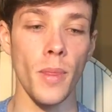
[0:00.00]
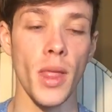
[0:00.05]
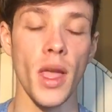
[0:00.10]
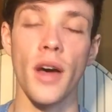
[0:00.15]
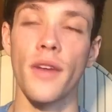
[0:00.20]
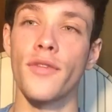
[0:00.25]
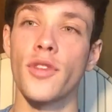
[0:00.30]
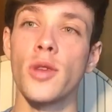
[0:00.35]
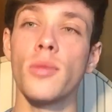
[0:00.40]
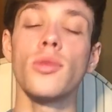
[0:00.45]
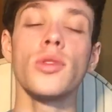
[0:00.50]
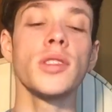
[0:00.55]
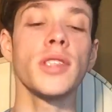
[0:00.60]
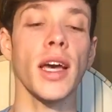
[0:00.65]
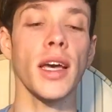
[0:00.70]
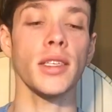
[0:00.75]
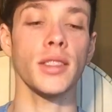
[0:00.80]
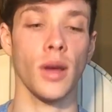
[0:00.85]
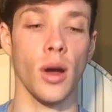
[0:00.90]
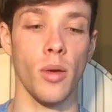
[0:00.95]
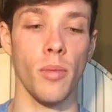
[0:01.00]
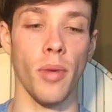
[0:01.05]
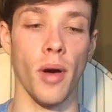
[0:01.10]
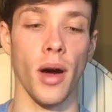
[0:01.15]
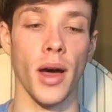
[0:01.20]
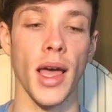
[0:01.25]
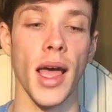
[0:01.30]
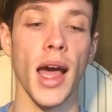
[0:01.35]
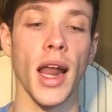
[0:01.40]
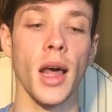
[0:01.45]
A few more days go
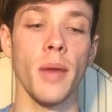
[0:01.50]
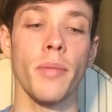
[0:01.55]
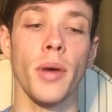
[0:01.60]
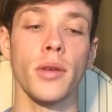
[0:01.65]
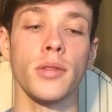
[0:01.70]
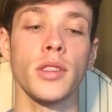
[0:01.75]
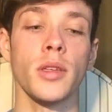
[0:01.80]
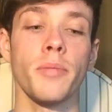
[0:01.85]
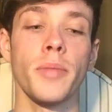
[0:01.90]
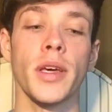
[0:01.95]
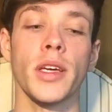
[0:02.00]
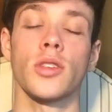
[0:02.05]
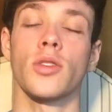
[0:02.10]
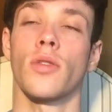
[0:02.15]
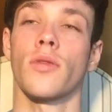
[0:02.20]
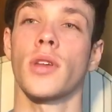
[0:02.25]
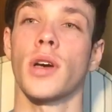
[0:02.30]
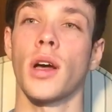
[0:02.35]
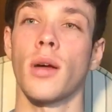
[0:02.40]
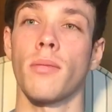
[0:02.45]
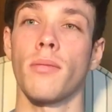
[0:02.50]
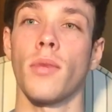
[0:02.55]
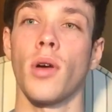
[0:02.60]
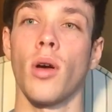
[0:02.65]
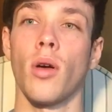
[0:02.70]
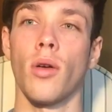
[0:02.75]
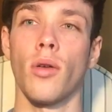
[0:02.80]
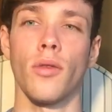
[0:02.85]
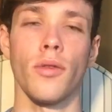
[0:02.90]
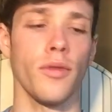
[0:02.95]
by and I post a picture
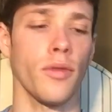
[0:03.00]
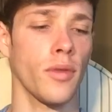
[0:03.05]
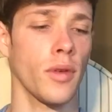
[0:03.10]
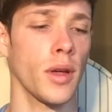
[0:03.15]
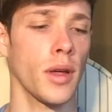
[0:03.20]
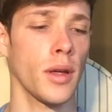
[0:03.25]
of